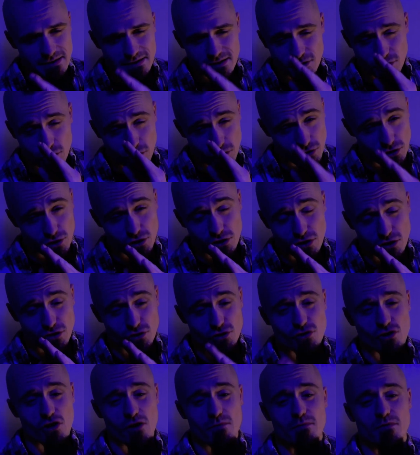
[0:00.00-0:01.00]
that you should
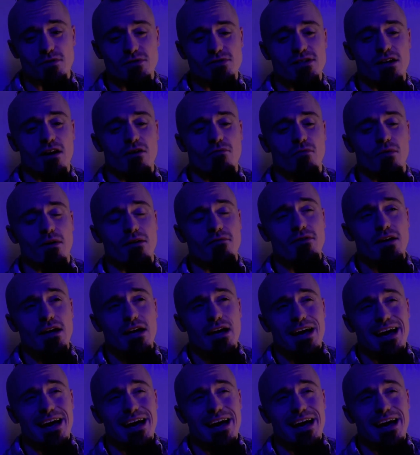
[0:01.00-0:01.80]
concern yourself with